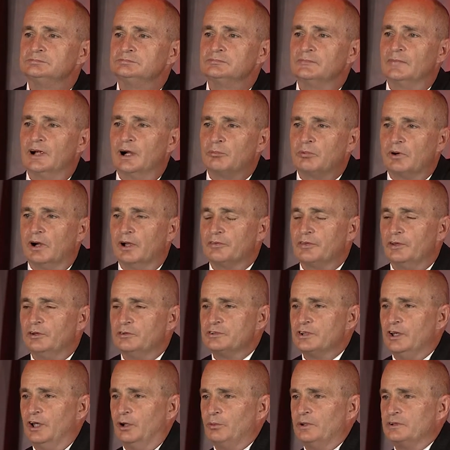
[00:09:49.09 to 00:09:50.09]
I brought those
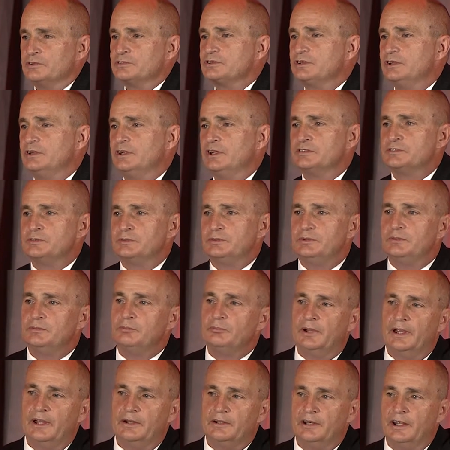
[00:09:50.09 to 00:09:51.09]
helmets to his
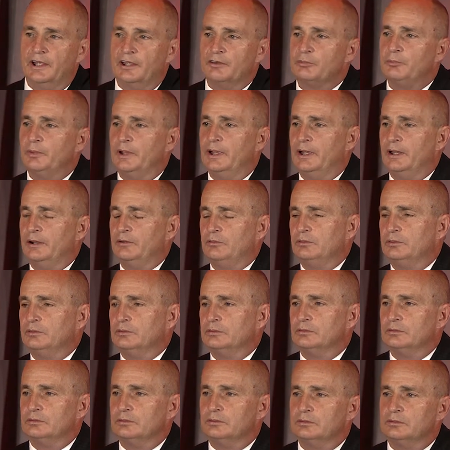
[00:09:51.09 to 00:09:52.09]
deathbed
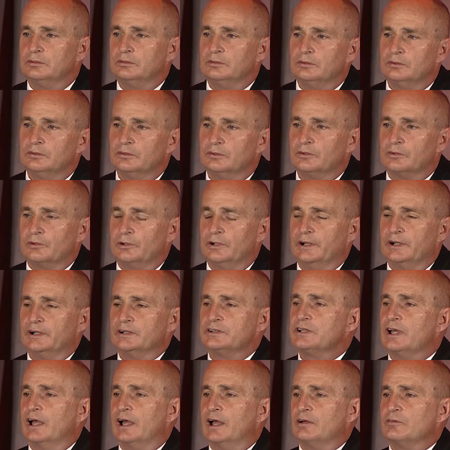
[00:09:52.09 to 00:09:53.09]
three at a
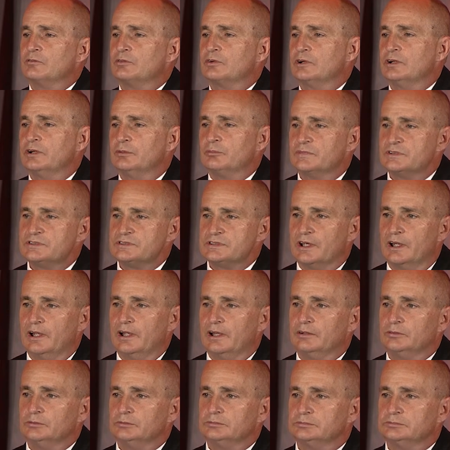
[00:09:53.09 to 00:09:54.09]
time for him to
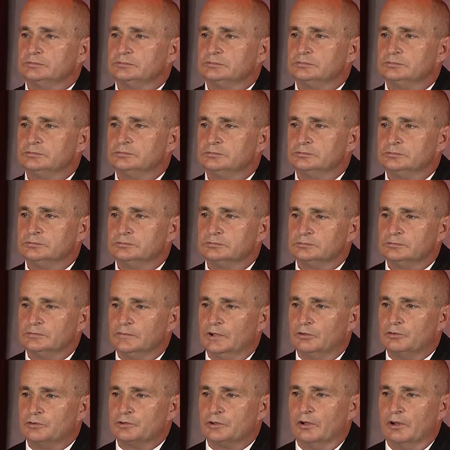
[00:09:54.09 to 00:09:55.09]
sign.
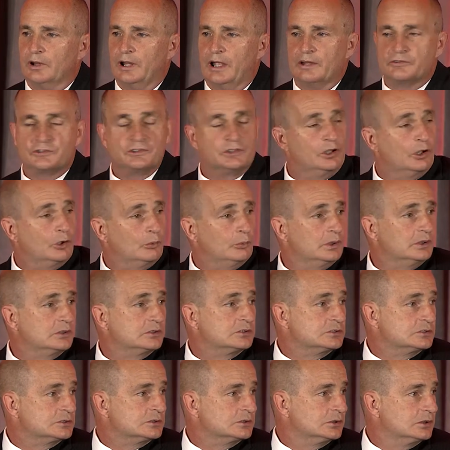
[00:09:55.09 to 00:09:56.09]
Those are the last
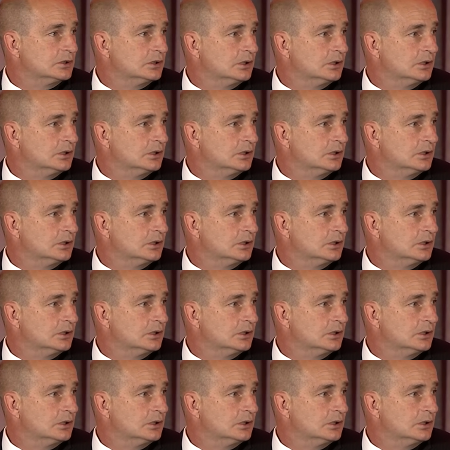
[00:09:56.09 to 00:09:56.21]
helmets